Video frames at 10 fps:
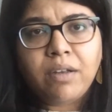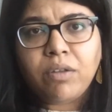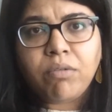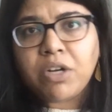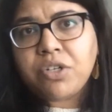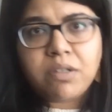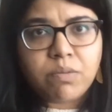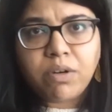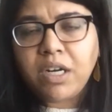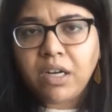Russians
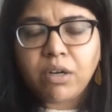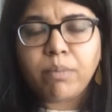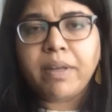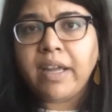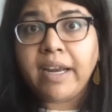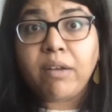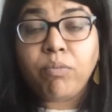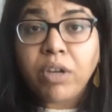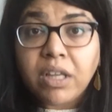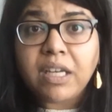were in here, but
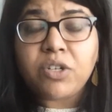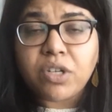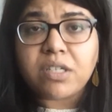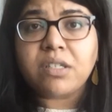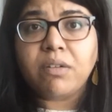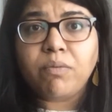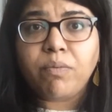really just